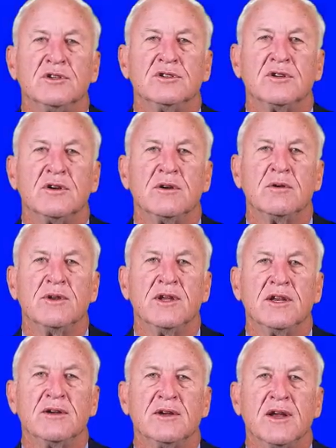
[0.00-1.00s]
showing what they
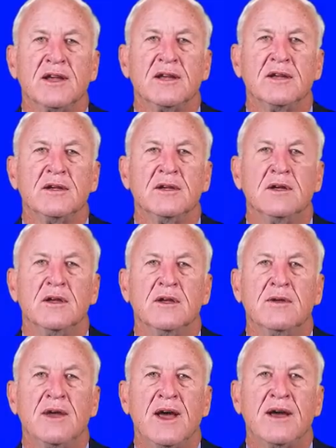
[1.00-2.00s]
look like,
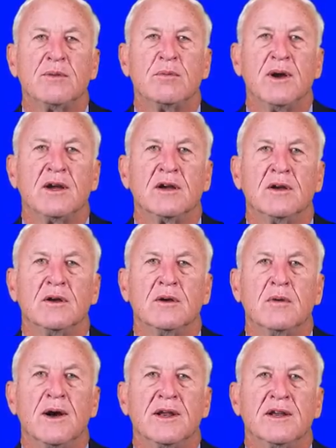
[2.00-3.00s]
but how they work, why they're